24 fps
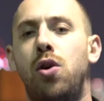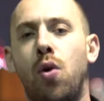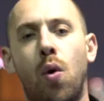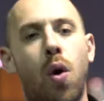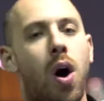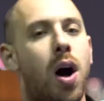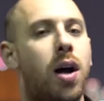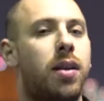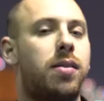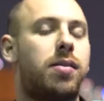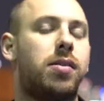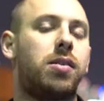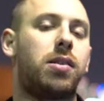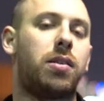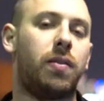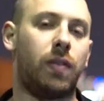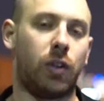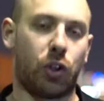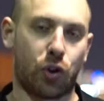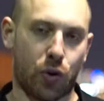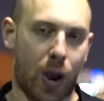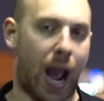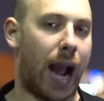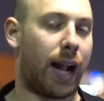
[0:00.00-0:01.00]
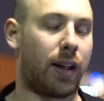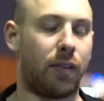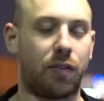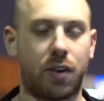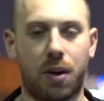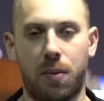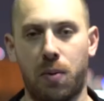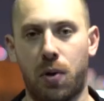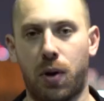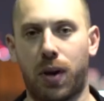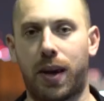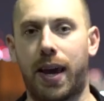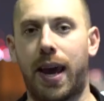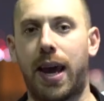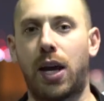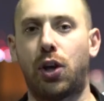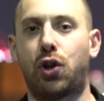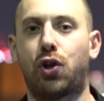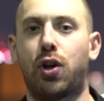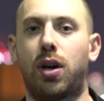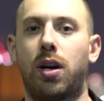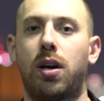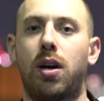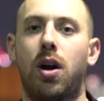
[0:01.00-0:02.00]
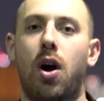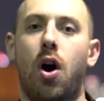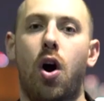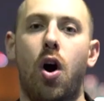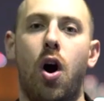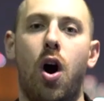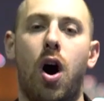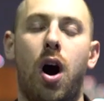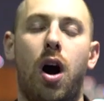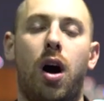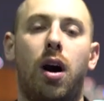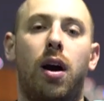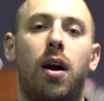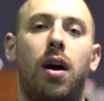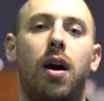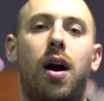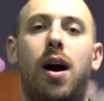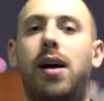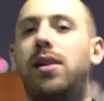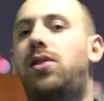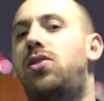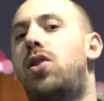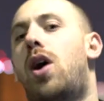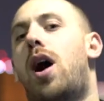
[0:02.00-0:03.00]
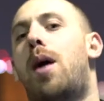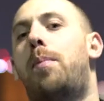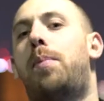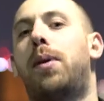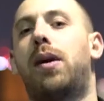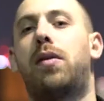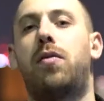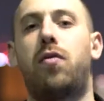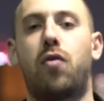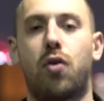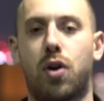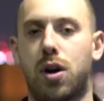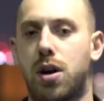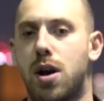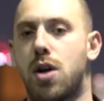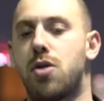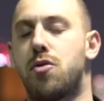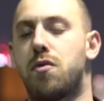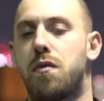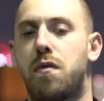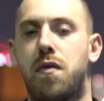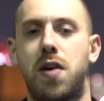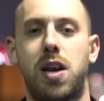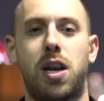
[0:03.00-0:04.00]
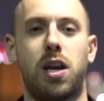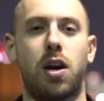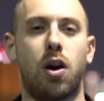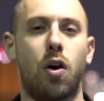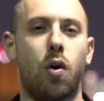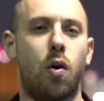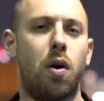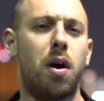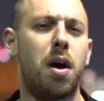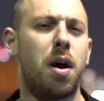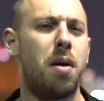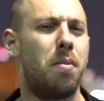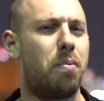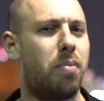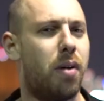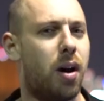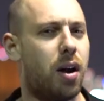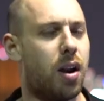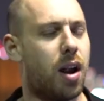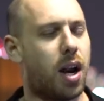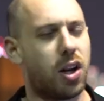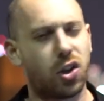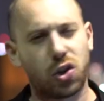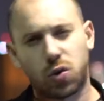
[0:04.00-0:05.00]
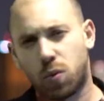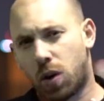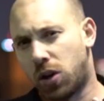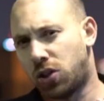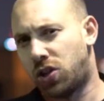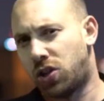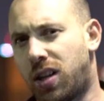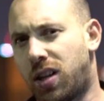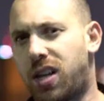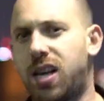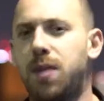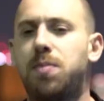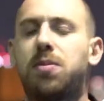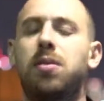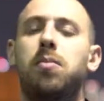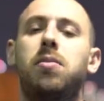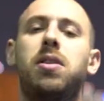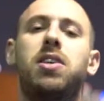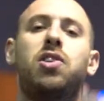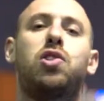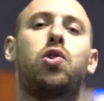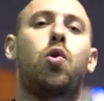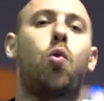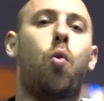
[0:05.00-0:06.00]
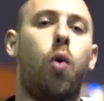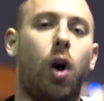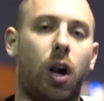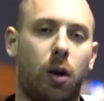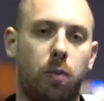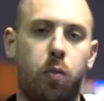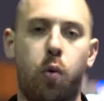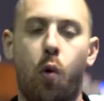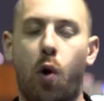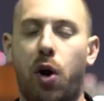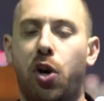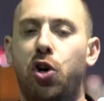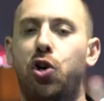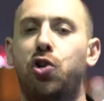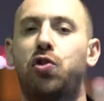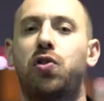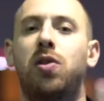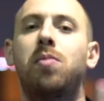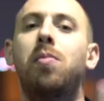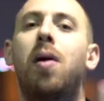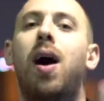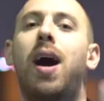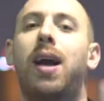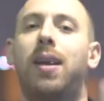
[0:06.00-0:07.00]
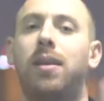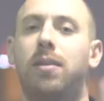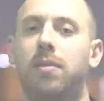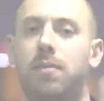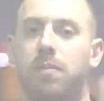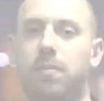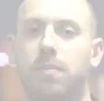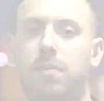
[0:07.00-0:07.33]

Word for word: nuances of attractive communication are a topic for another video, but I just you to keep some of these quick pointers in mind.